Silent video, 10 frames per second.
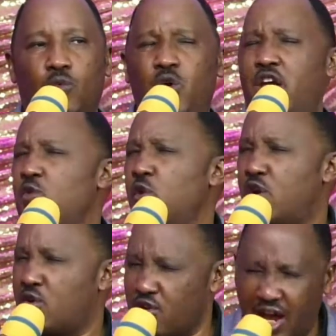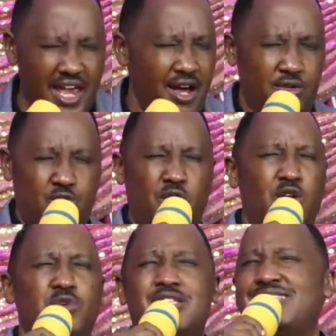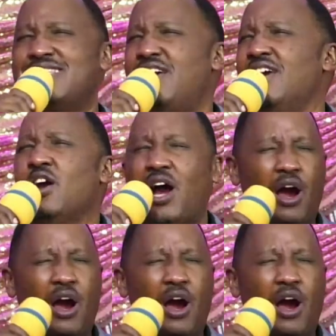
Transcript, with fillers: When we cry out, when we say,